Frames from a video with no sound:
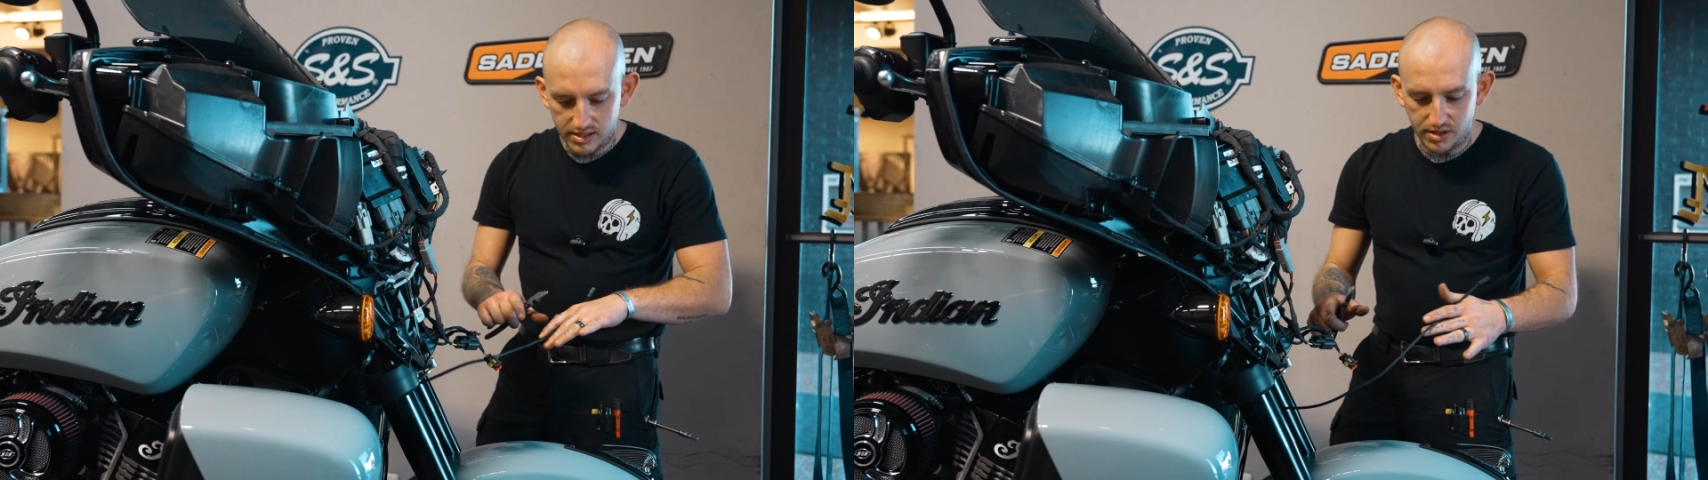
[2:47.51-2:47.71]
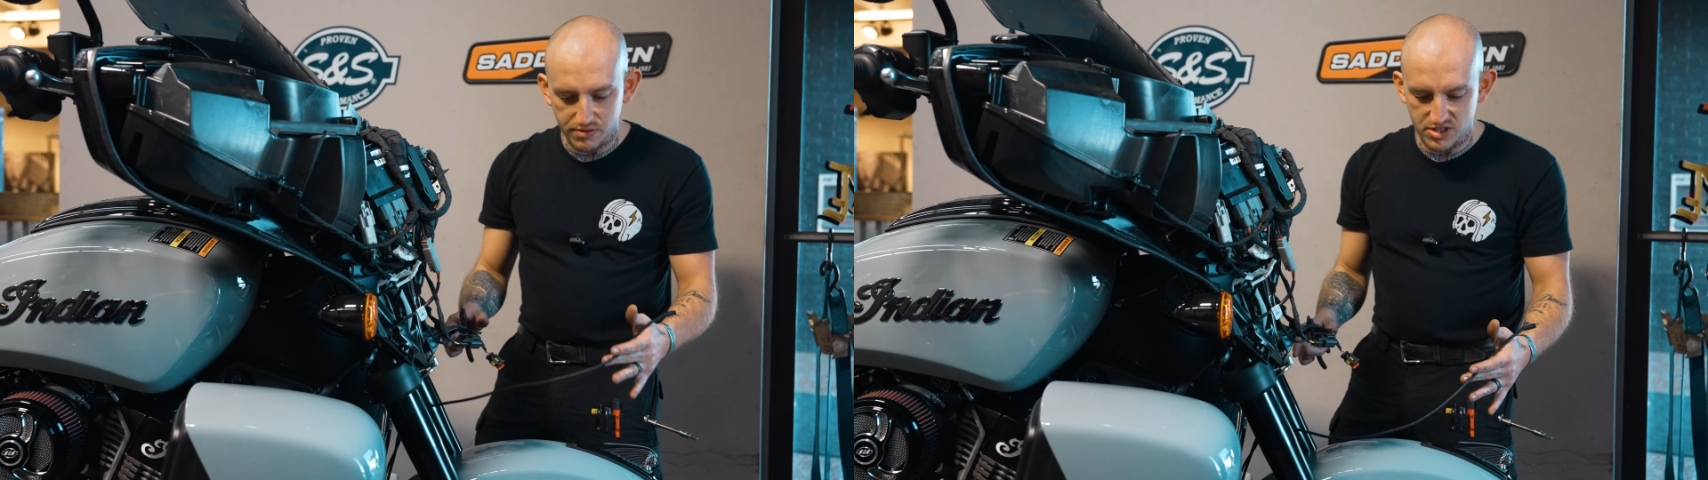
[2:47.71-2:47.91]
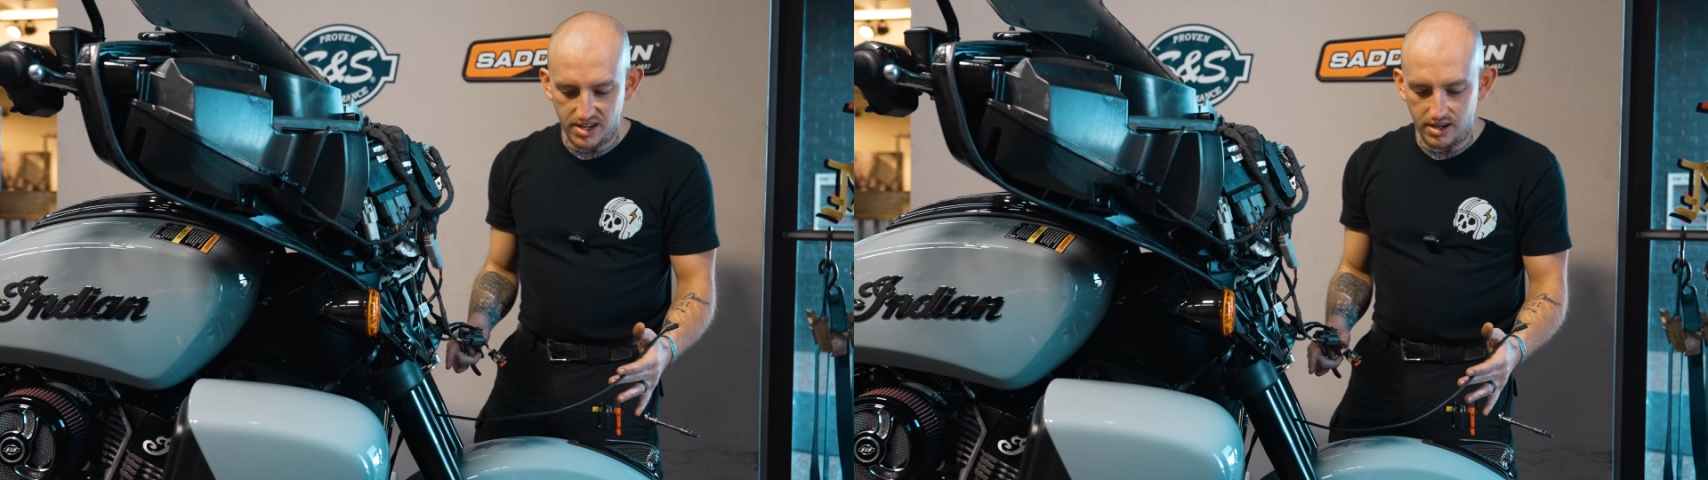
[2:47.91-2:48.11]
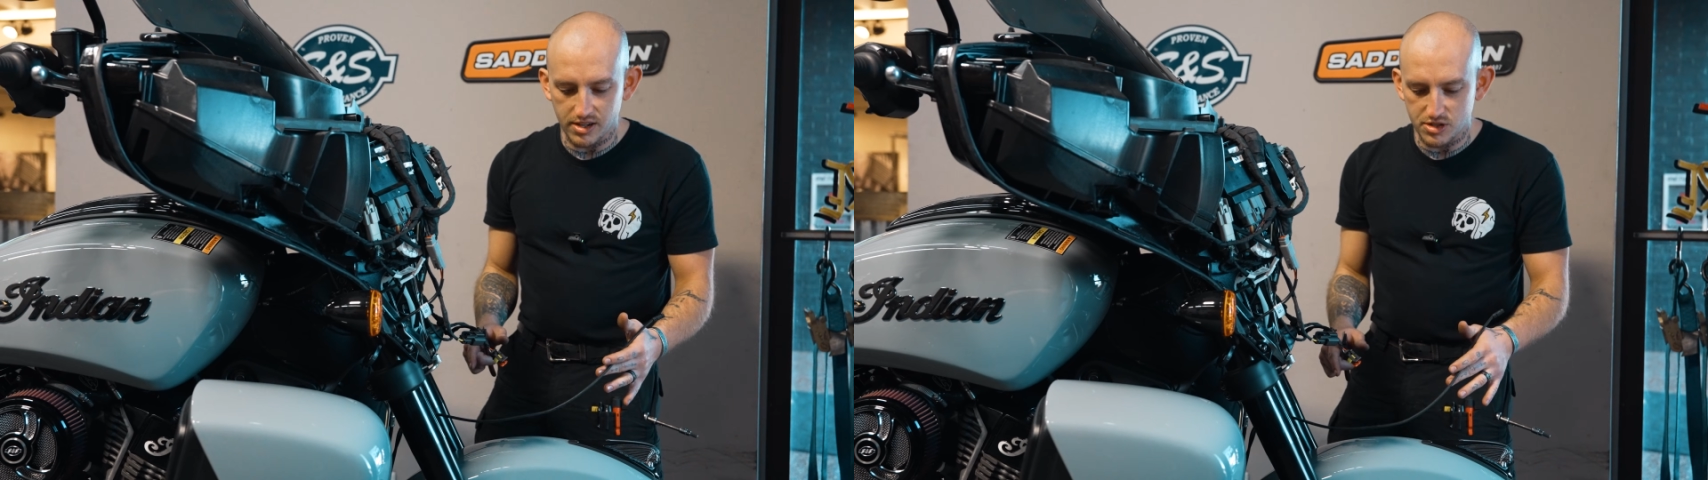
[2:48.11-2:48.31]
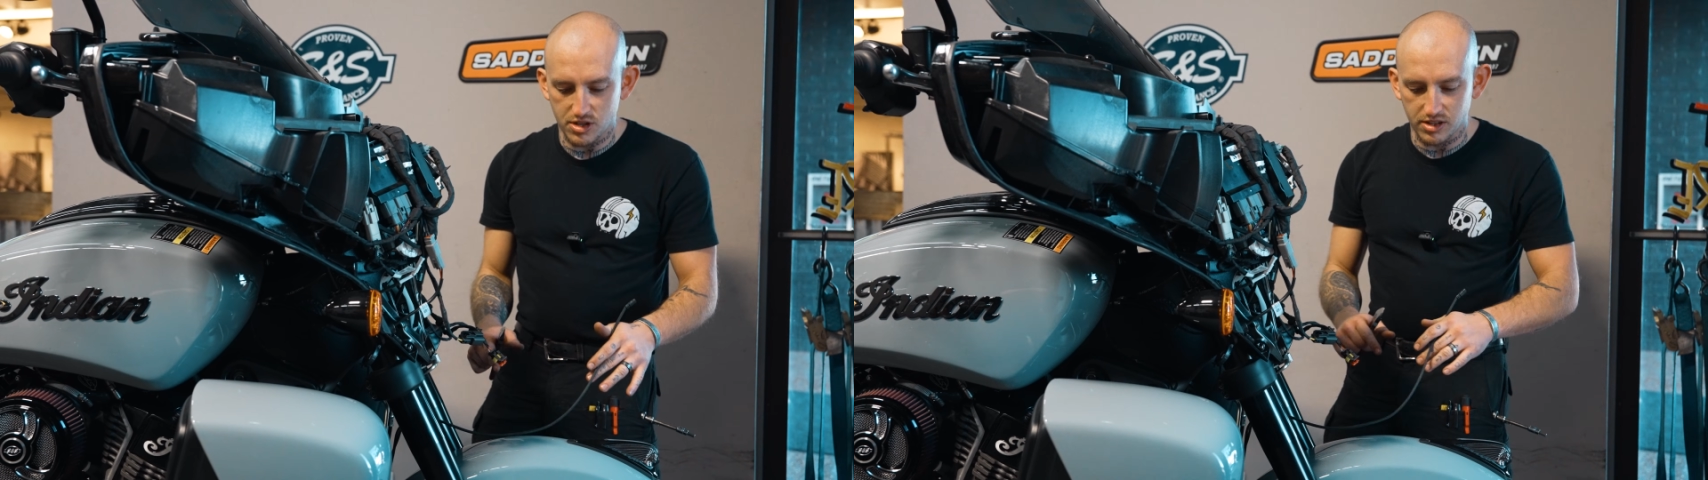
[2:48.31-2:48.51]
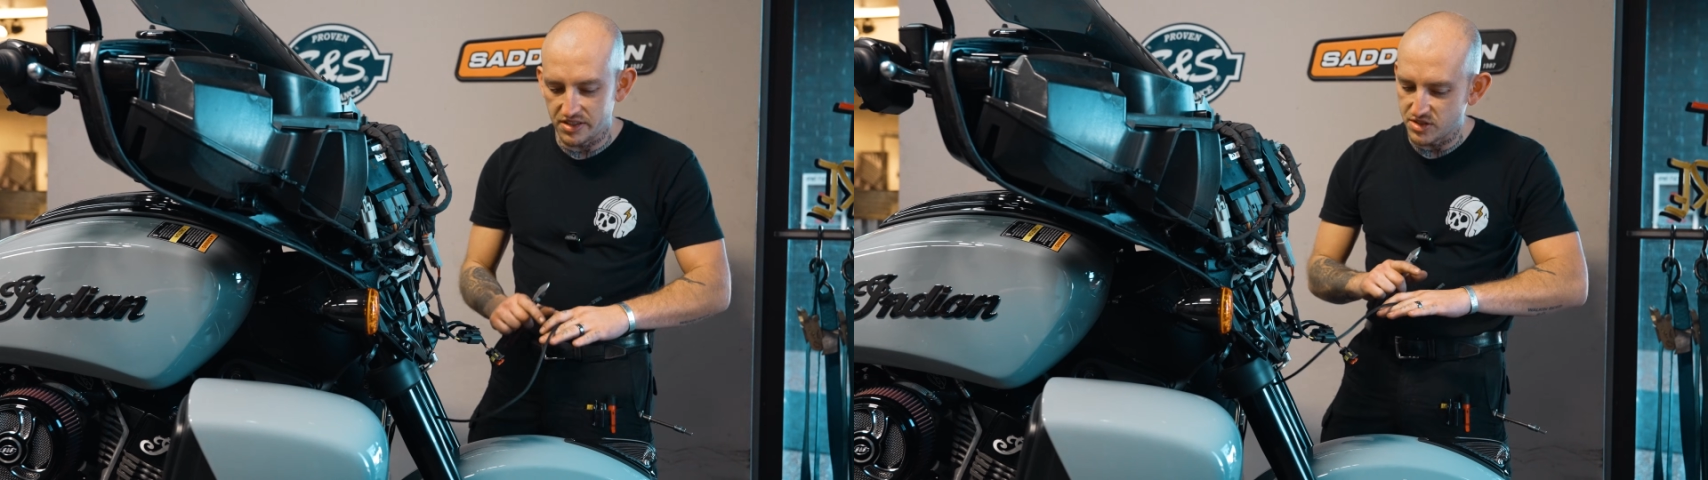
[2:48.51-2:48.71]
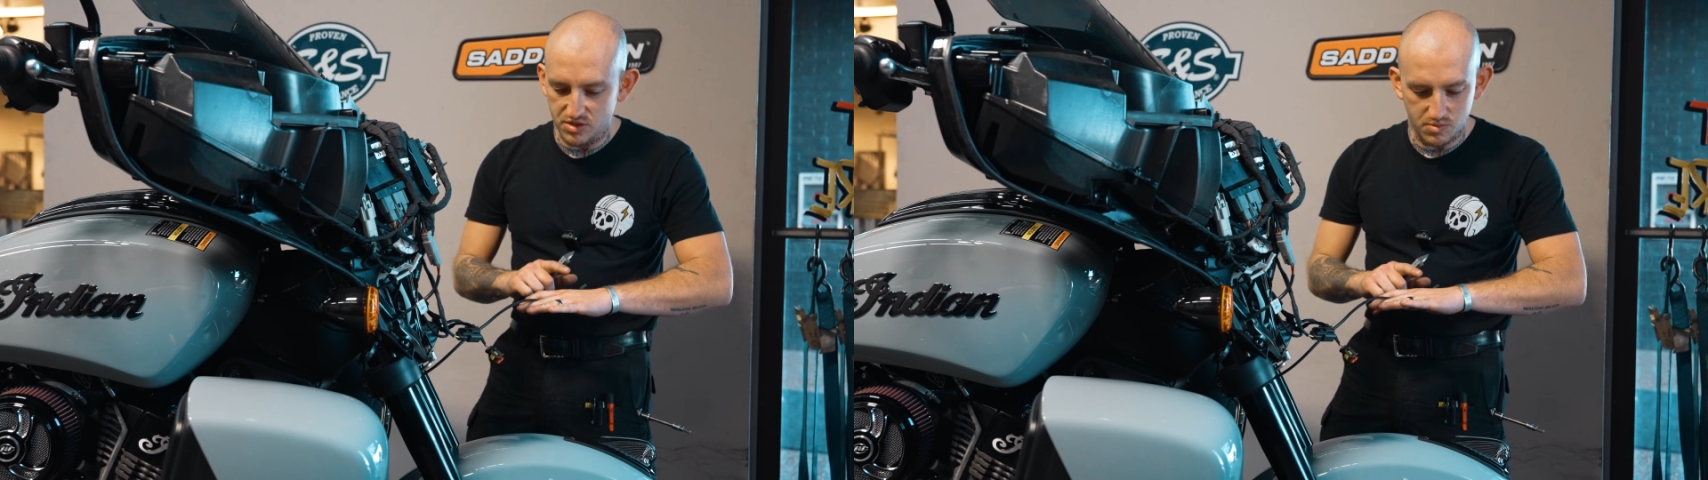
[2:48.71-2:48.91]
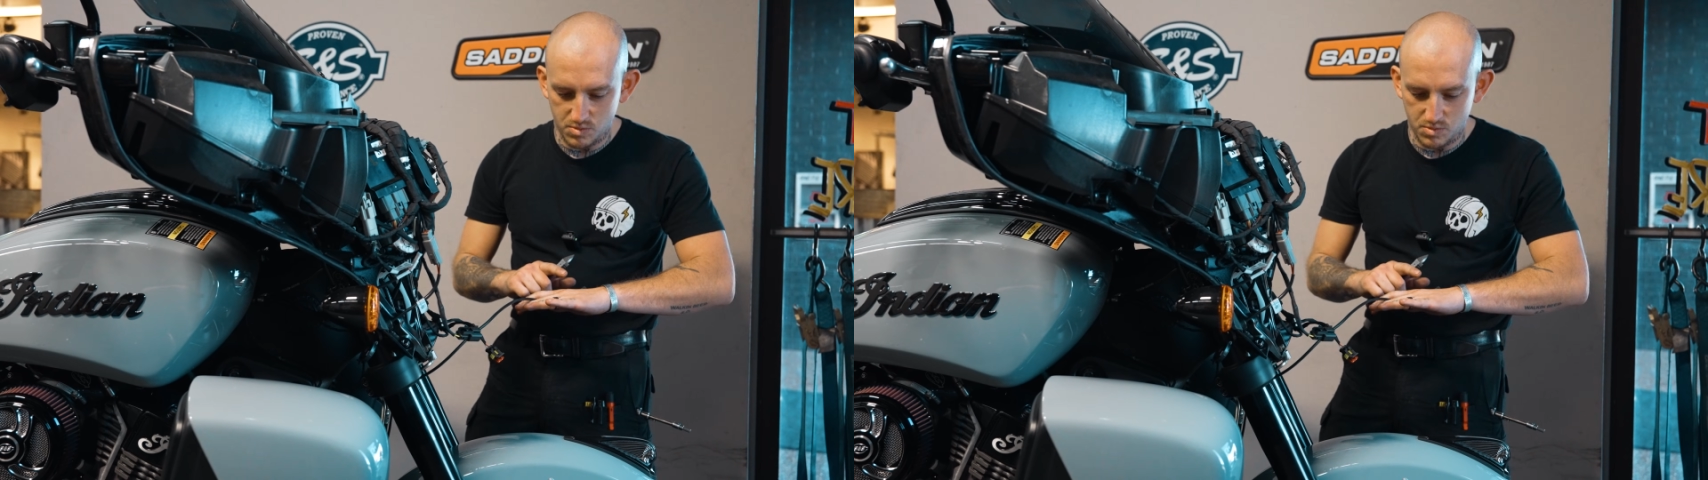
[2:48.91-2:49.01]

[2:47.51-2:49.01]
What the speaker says: Give us that nice, clean,